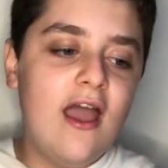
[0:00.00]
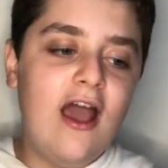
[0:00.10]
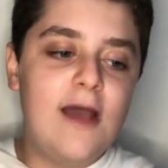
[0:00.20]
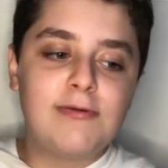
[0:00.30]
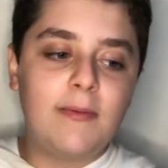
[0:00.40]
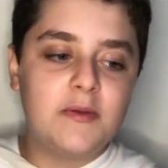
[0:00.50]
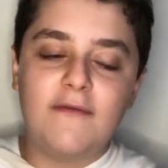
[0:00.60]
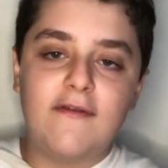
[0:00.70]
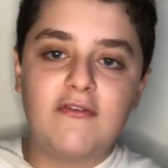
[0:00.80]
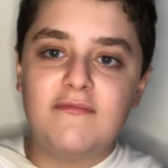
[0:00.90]
Uh, probably my
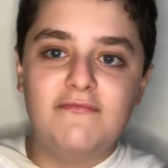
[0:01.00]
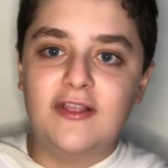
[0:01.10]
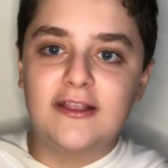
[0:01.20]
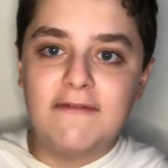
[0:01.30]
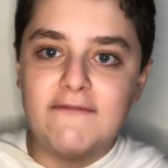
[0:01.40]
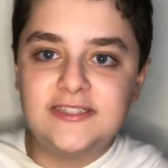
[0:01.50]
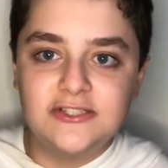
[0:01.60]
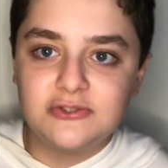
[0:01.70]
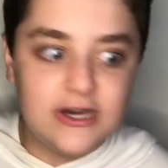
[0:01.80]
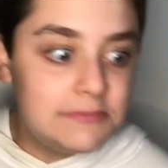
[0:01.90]
favorite villain I've ever seen
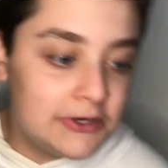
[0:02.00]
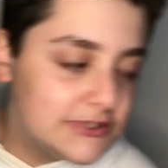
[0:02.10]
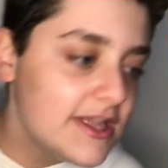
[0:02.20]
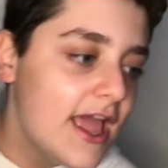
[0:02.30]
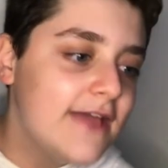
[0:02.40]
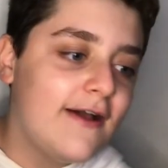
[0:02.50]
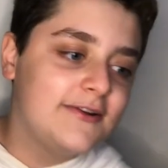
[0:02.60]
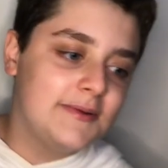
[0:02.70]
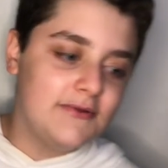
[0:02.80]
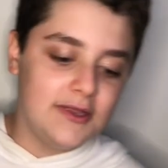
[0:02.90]
on screen, to be honest. If I have to
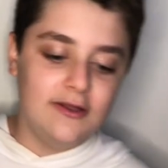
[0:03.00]
be real,